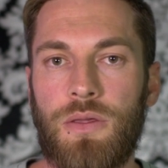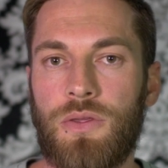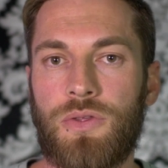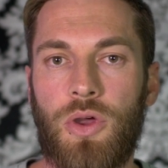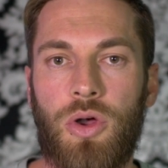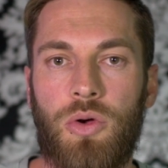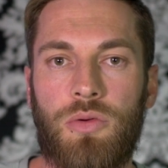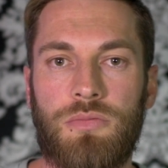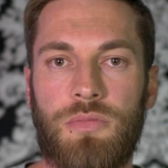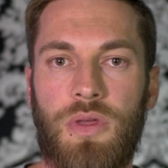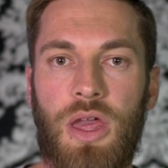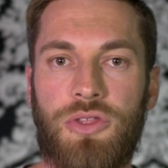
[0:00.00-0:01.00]
So
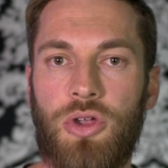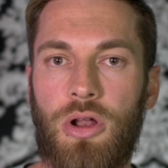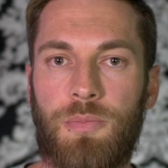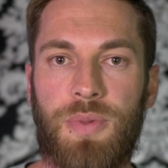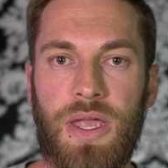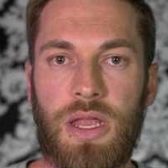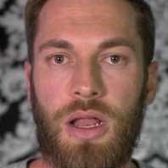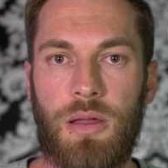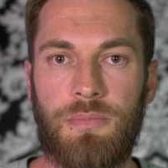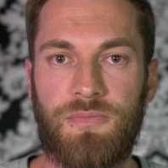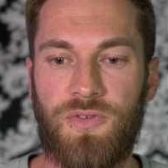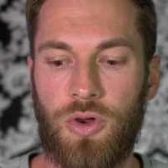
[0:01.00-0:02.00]
I started picking
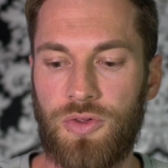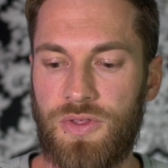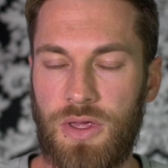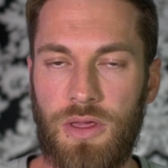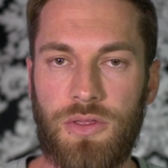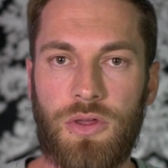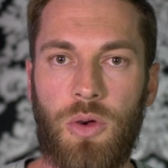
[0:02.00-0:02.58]
up verses,